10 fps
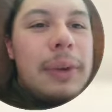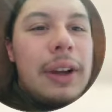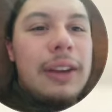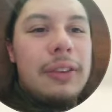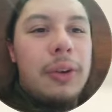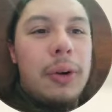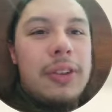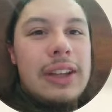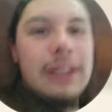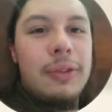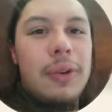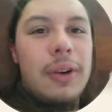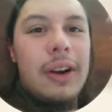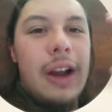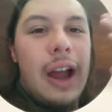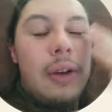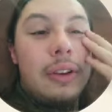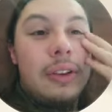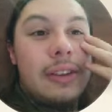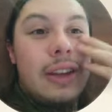but of course that's for how
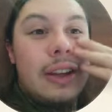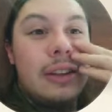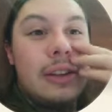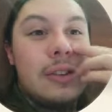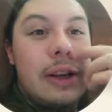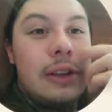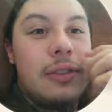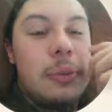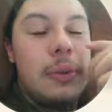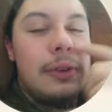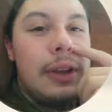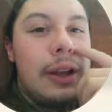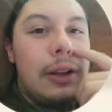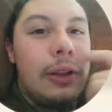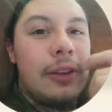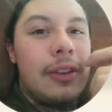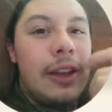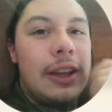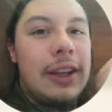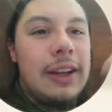he looks like in the transform. No, uh, it looks
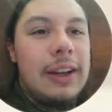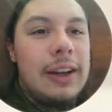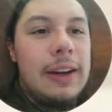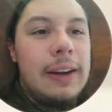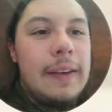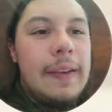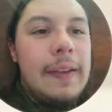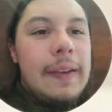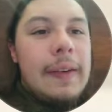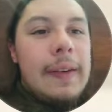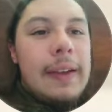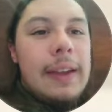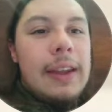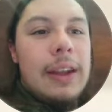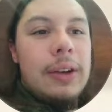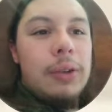like in uh, in